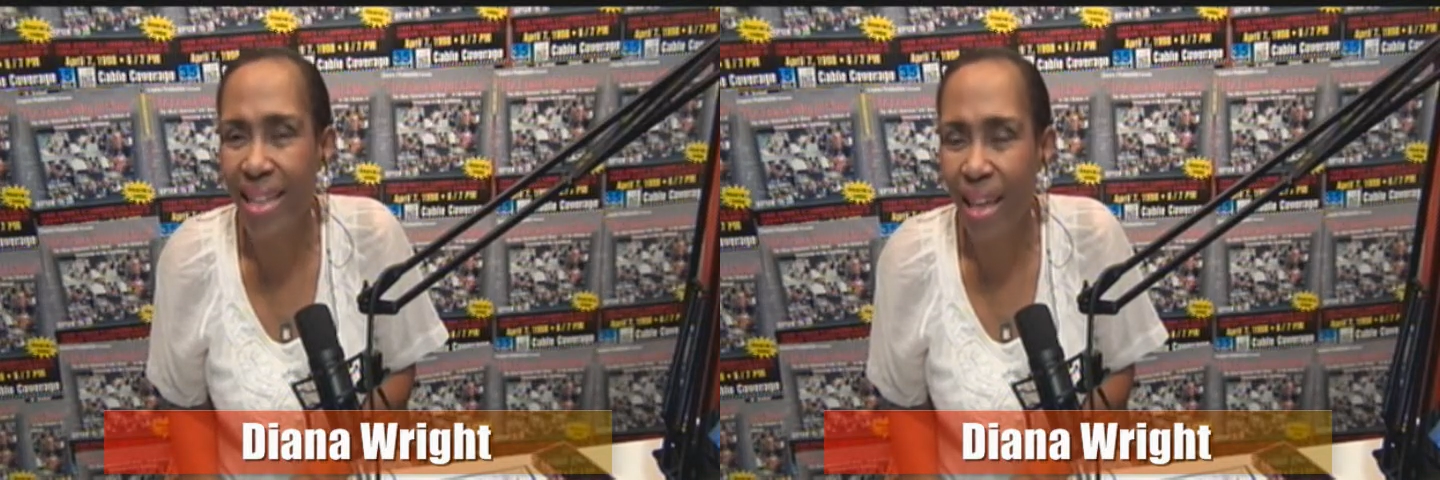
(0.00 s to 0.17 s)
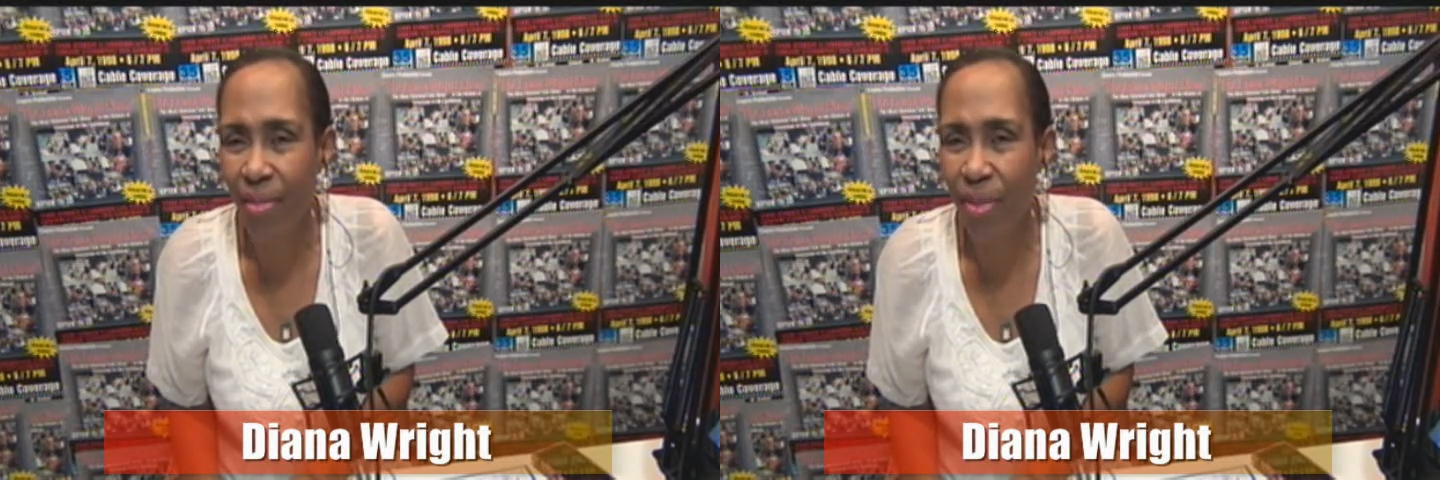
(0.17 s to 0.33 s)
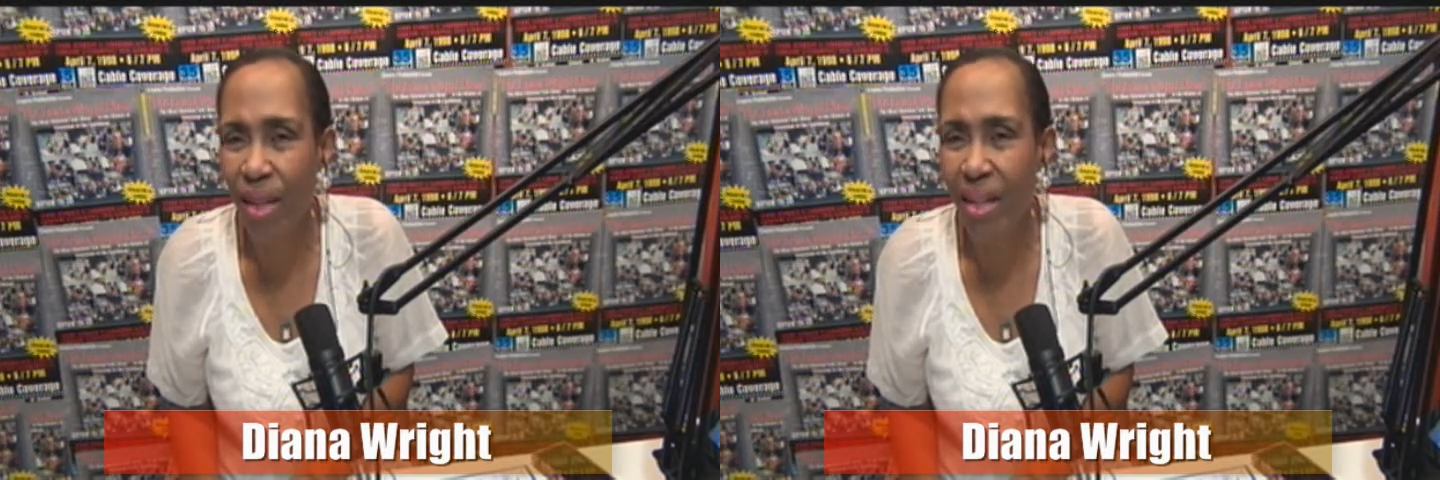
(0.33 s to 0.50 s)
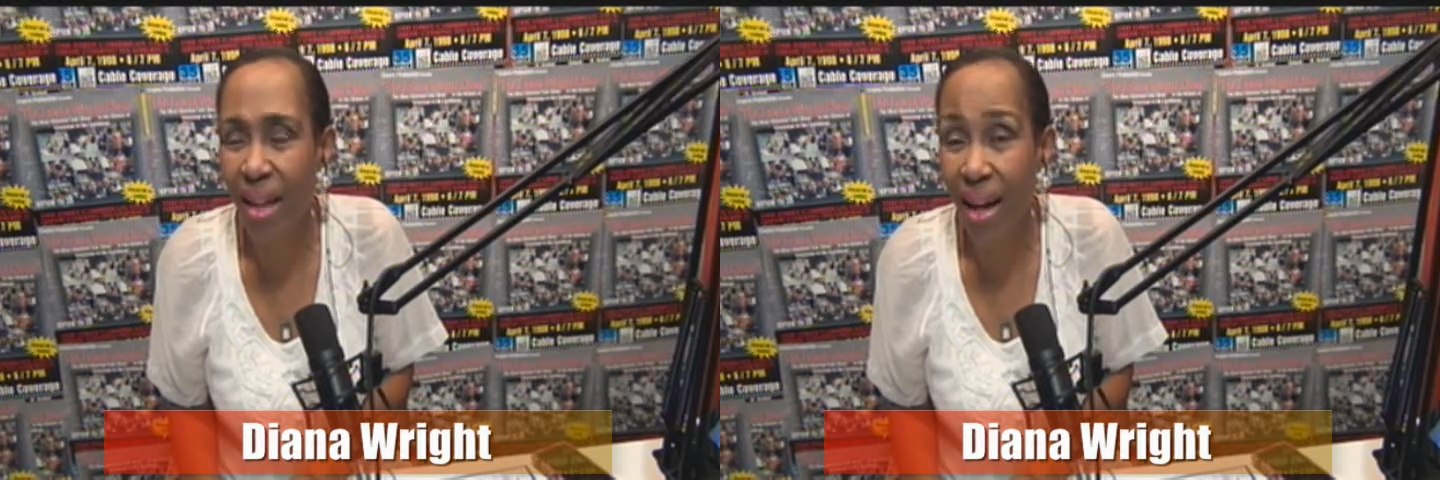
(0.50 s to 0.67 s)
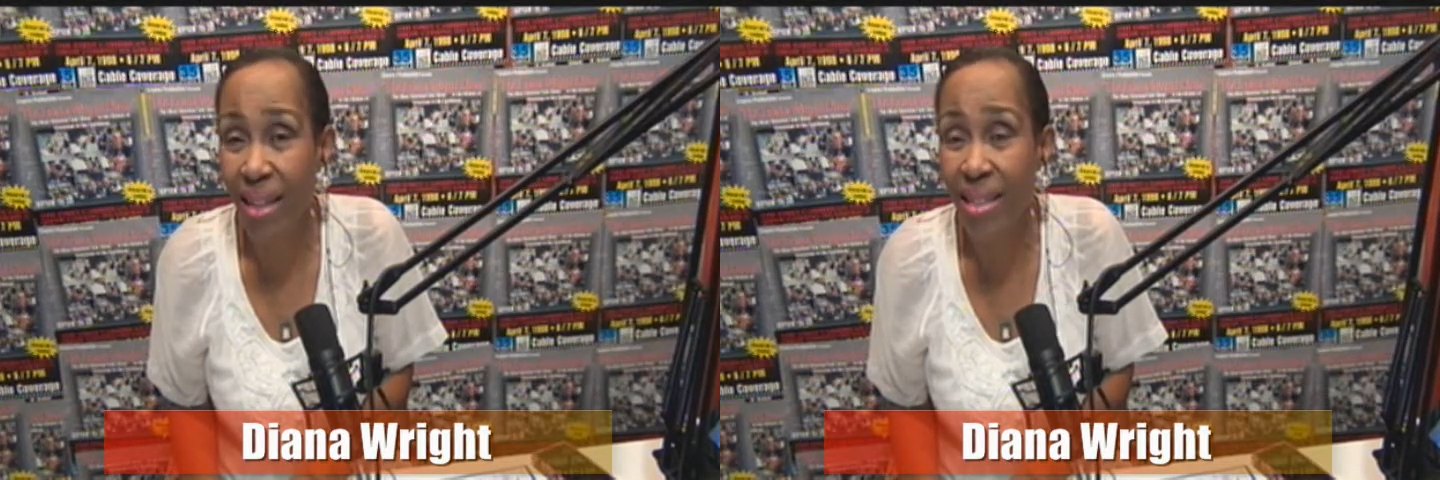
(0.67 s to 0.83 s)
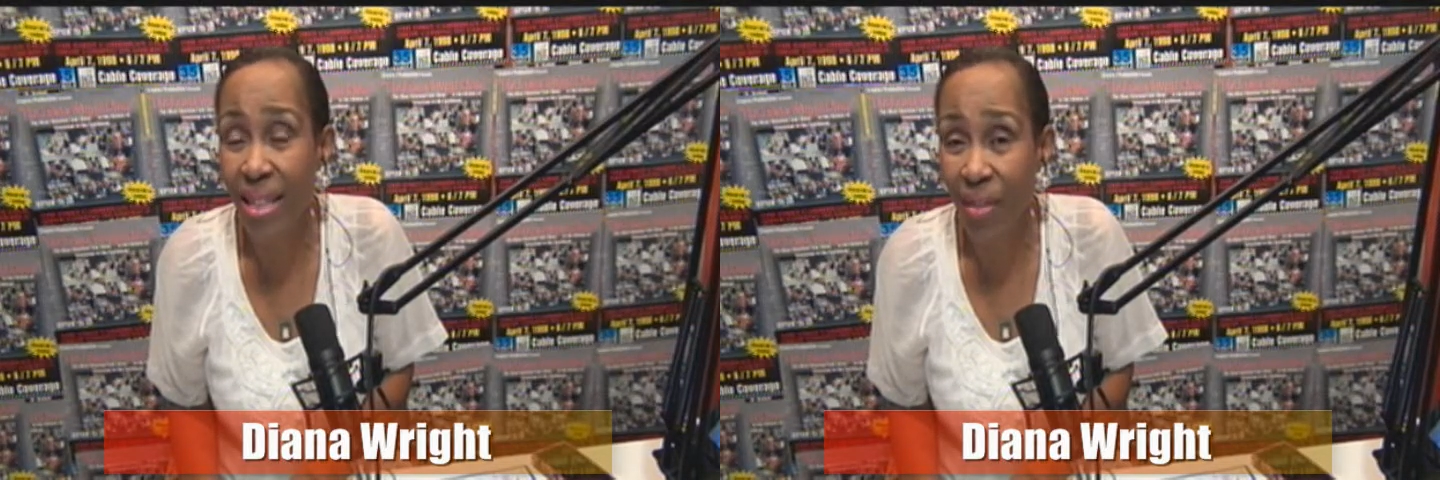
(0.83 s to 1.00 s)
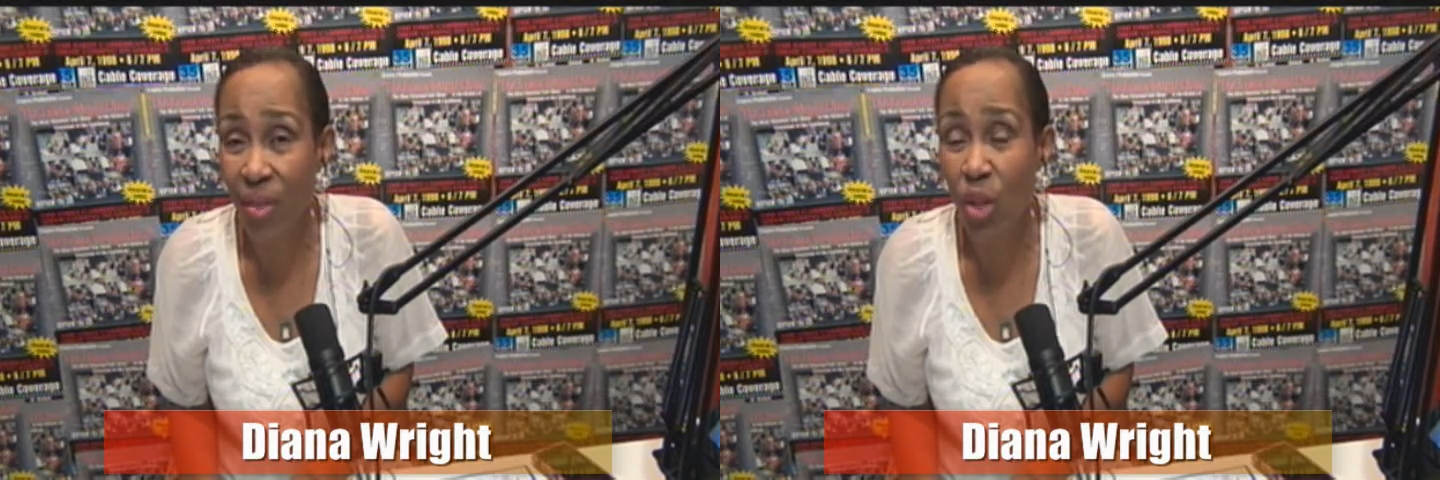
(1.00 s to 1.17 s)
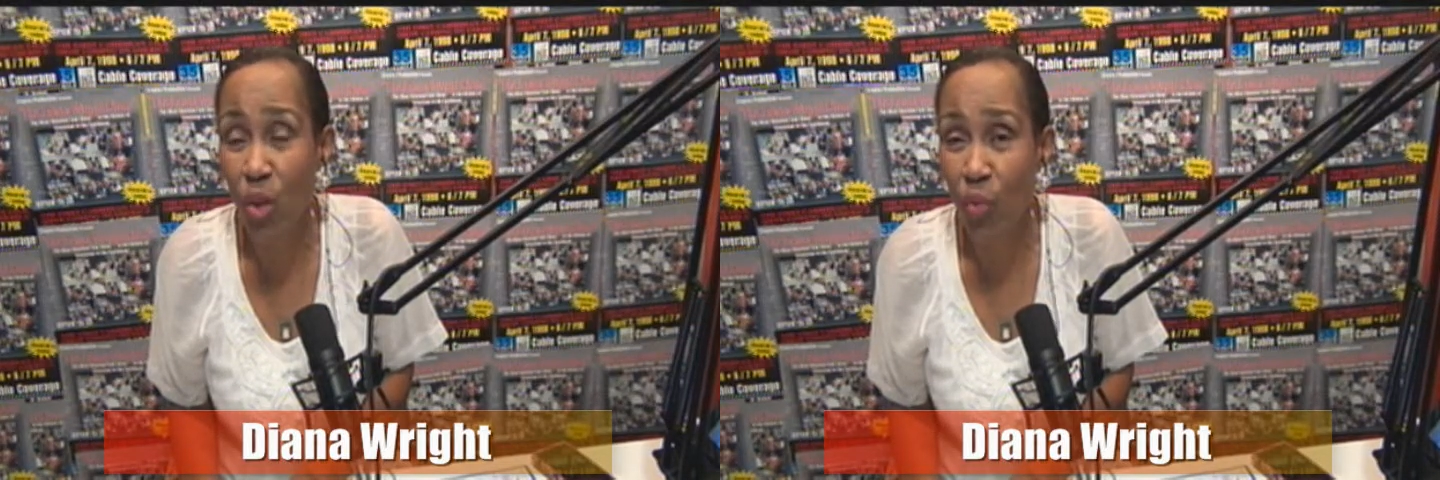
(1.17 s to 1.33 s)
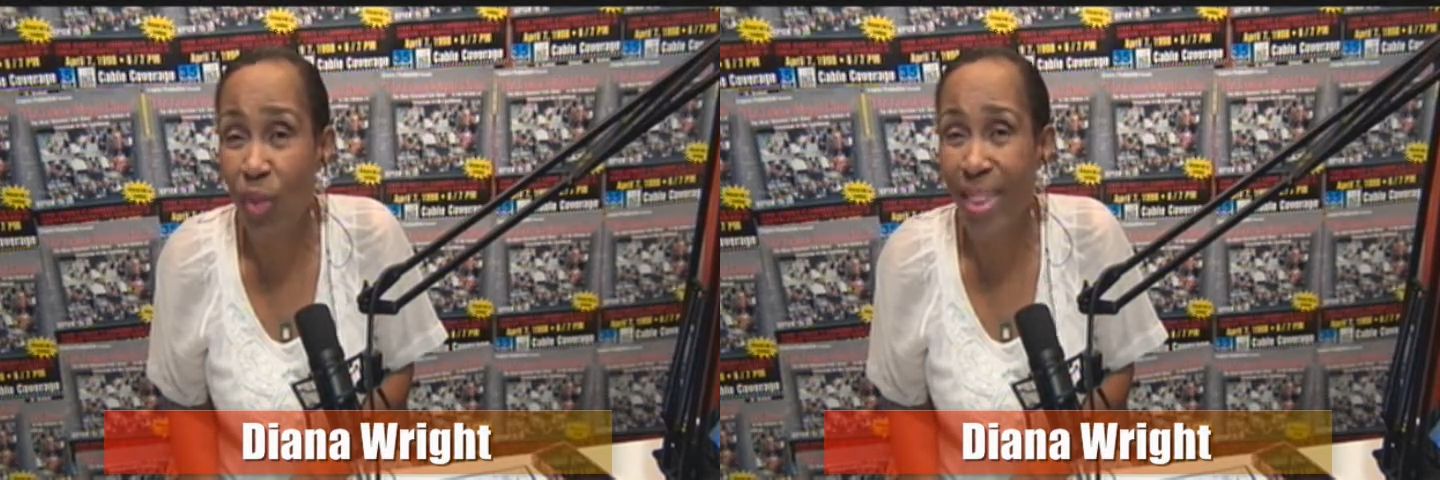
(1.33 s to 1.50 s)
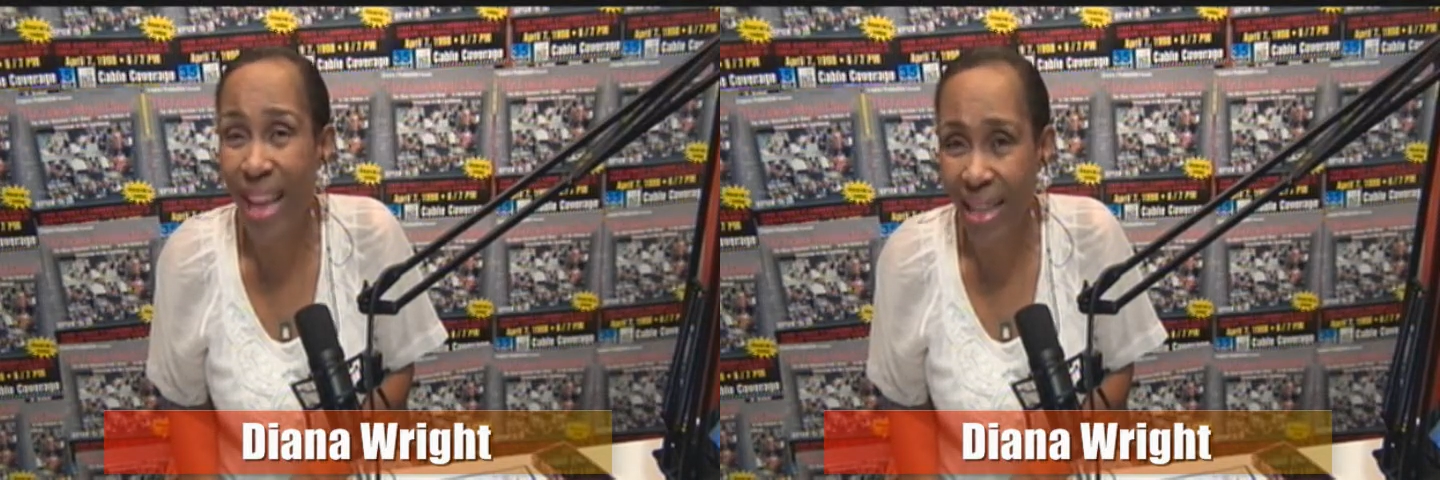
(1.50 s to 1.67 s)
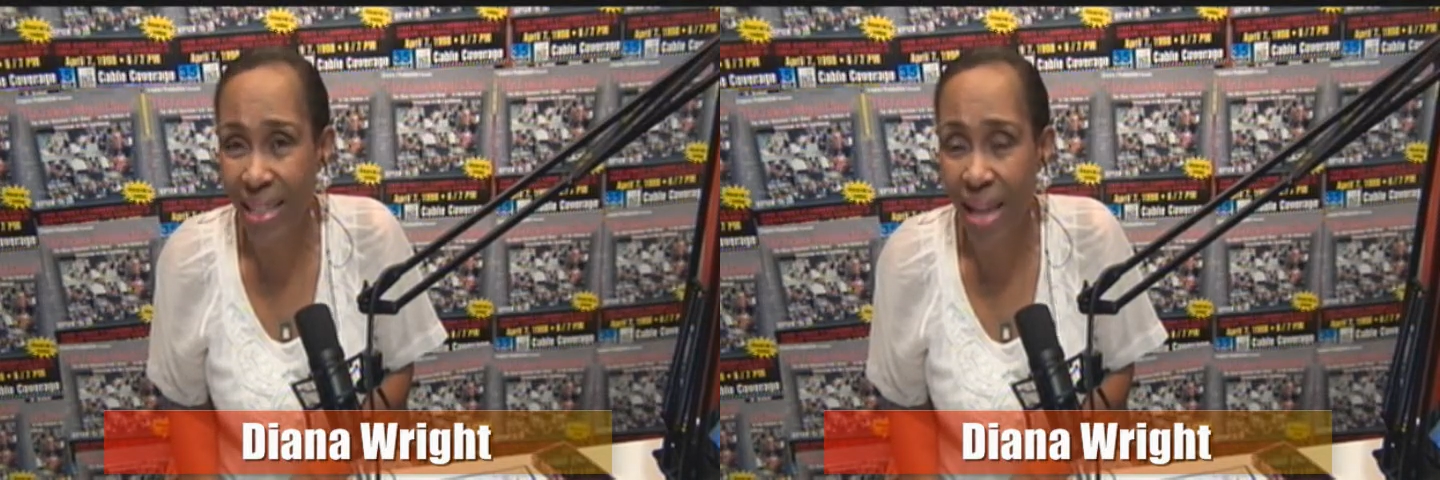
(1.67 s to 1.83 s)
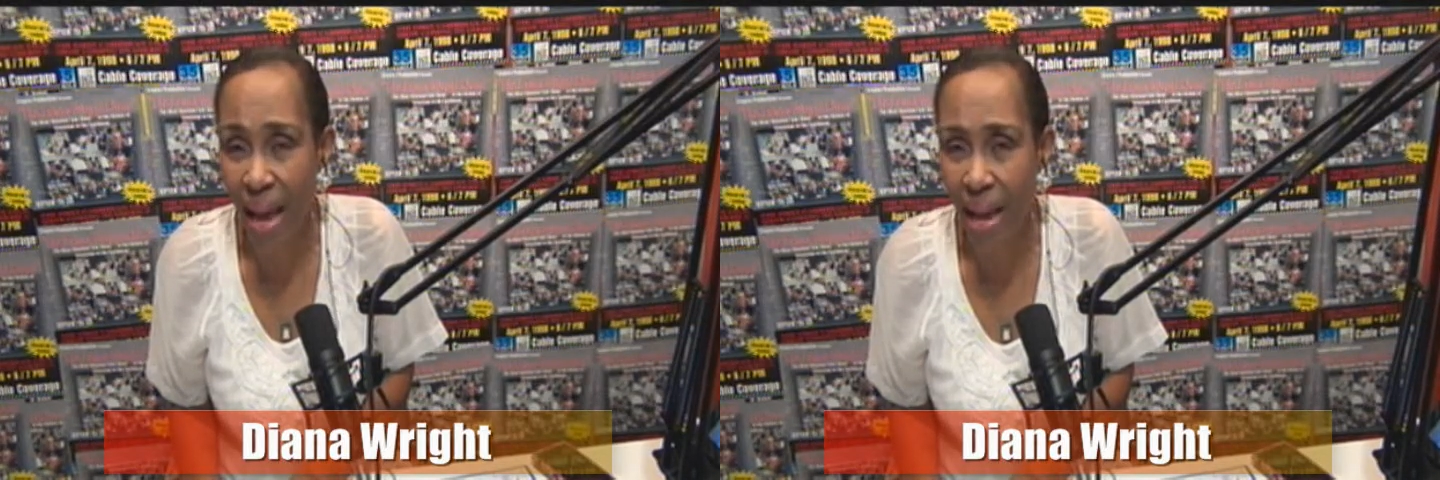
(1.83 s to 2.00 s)
the gift that God is giving you for
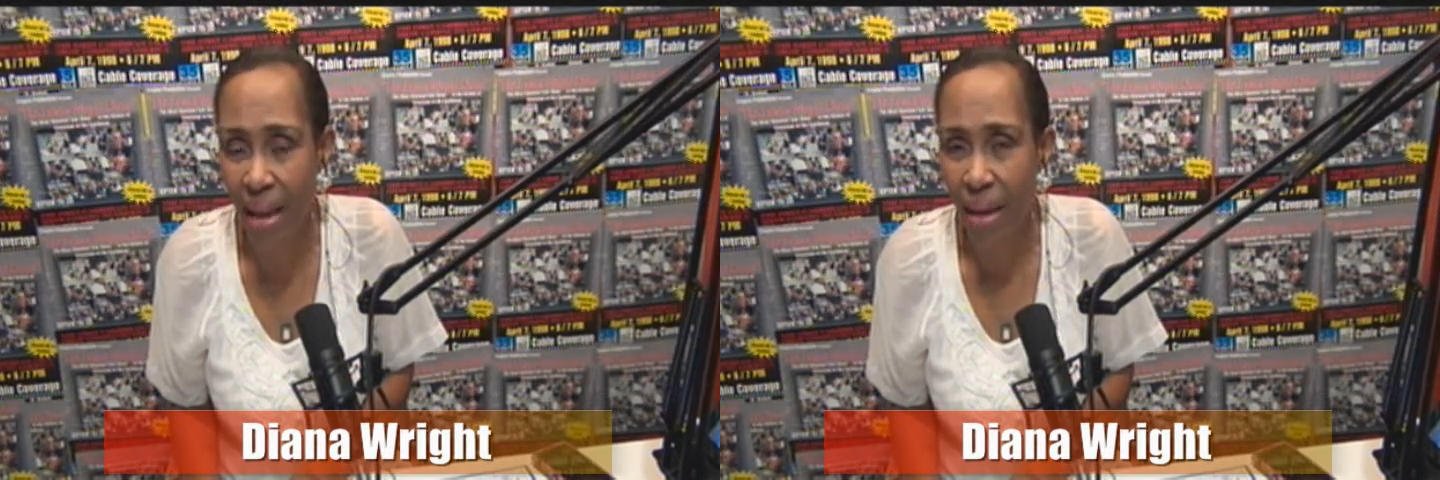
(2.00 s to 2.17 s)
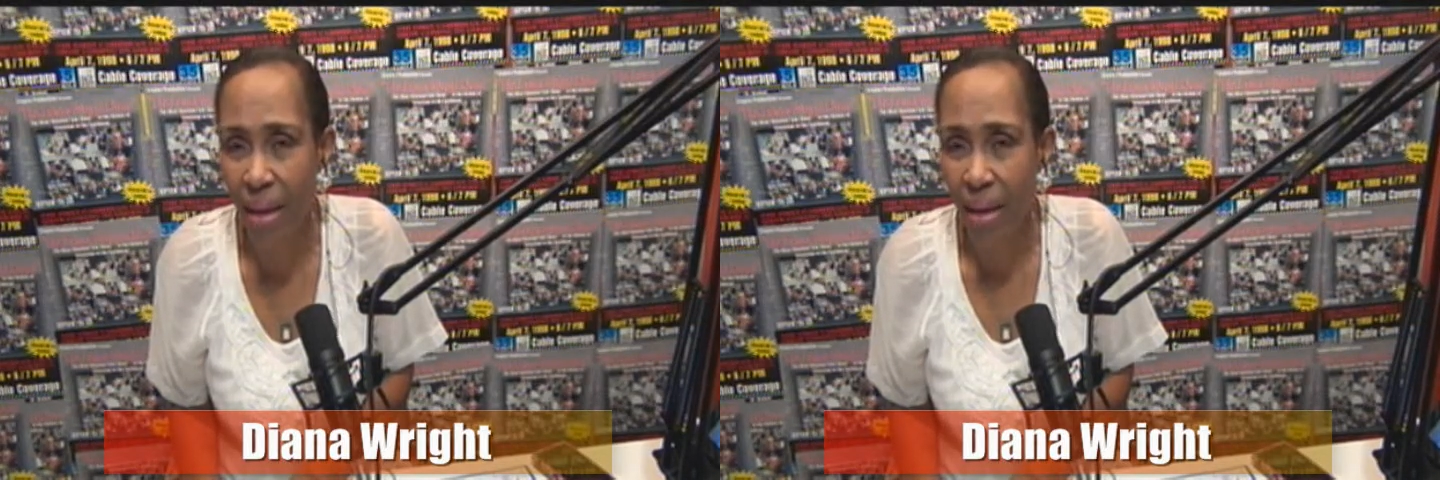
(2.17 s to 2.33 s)
that day.